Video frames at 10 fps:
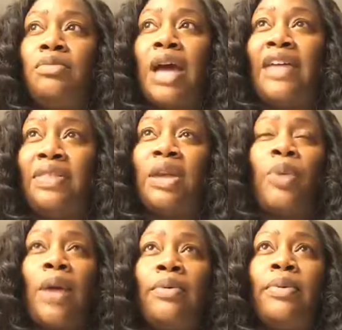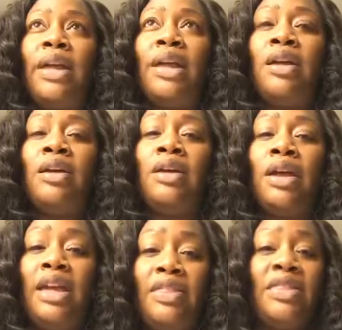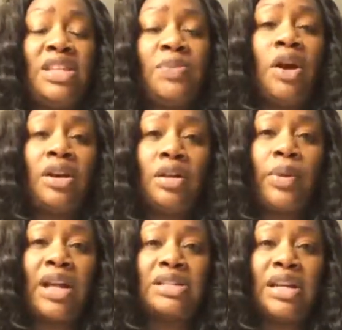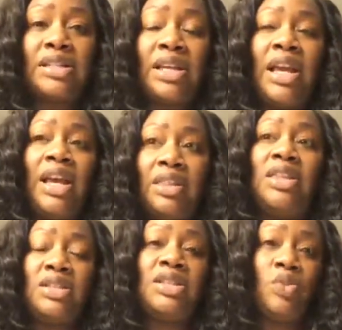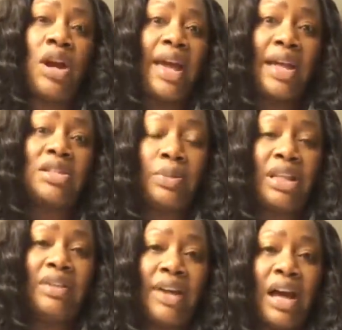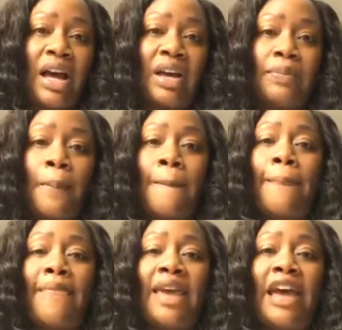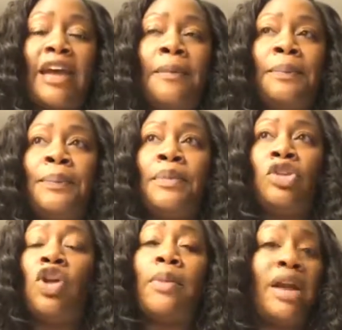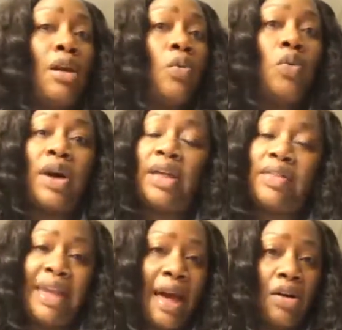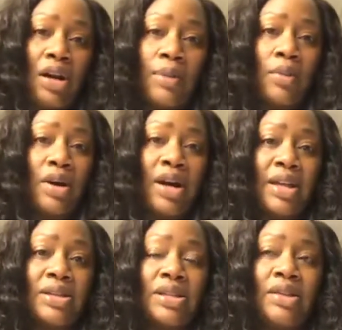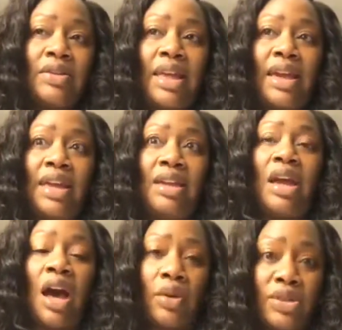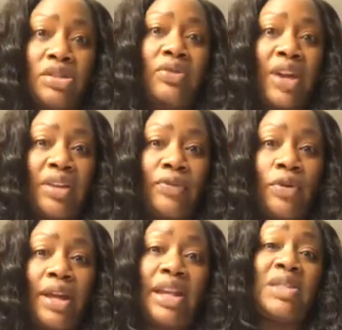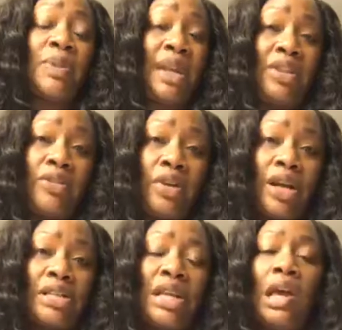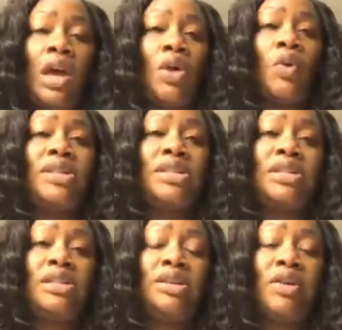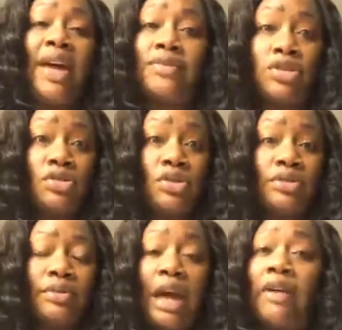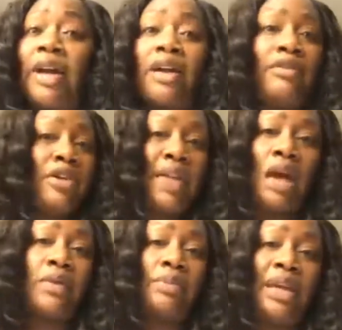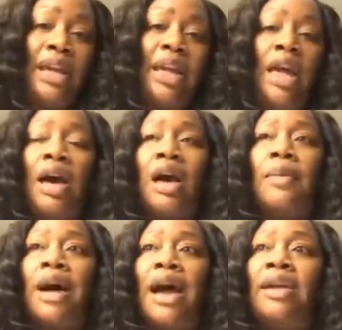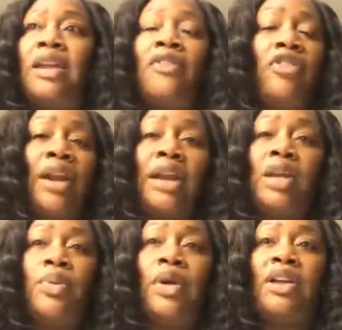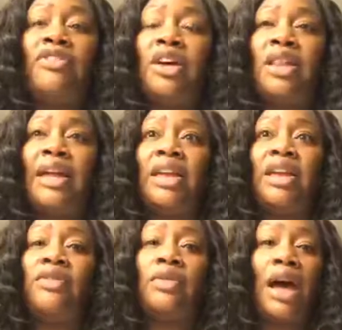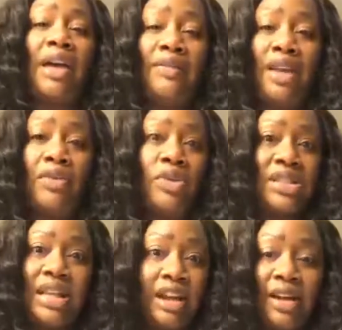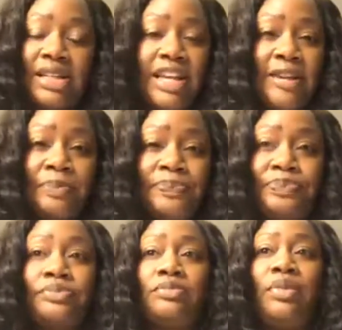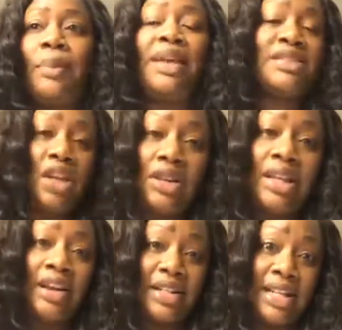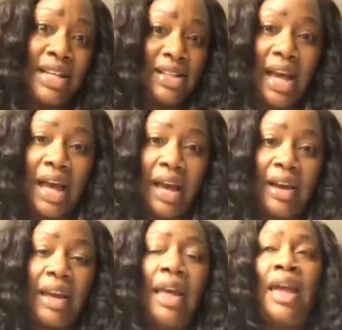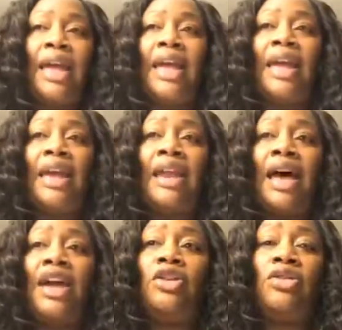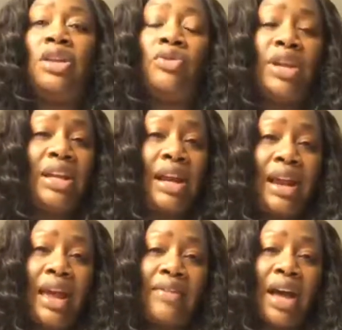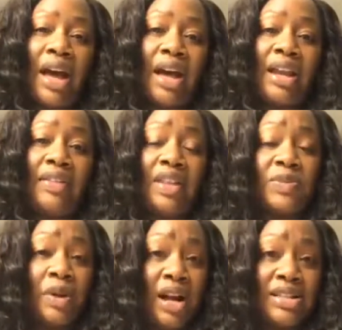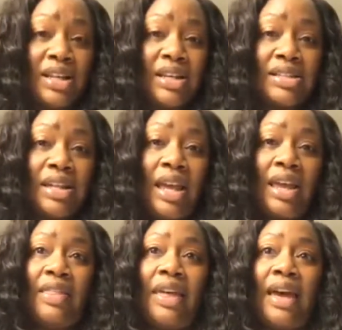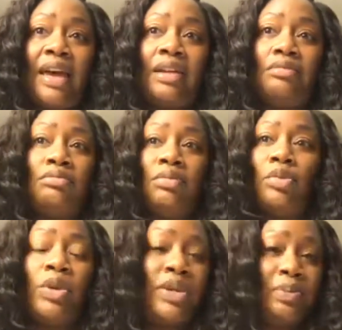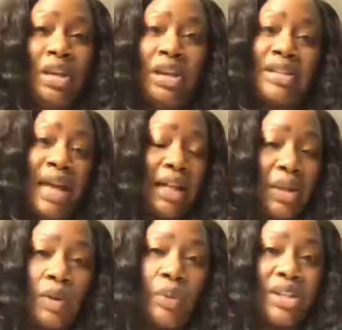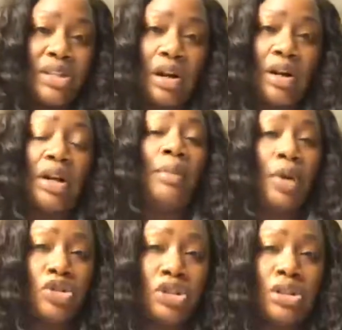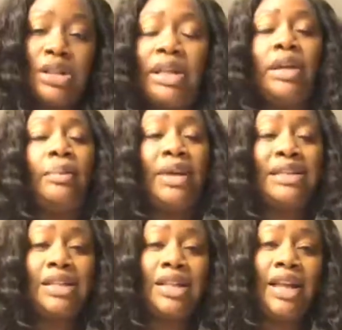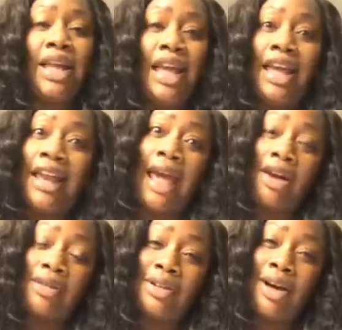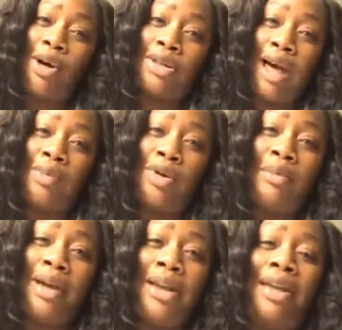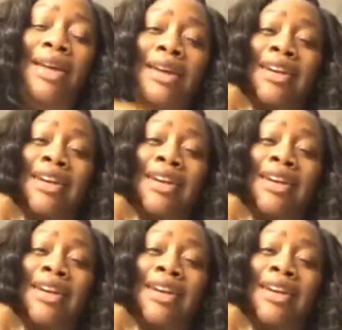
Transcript: I think probably in this part of the process, this is where I had to believe God, that no matter what the outcome was, that God was still faithful, and his plan for us was to still have children, however that would be. I never at any point felt like IVF was a guarantee, because the only guarantee is God. And I knew that if we did not have God in this process, that we would be exactly where we started, emotionally, mentally, and out a whole lot more money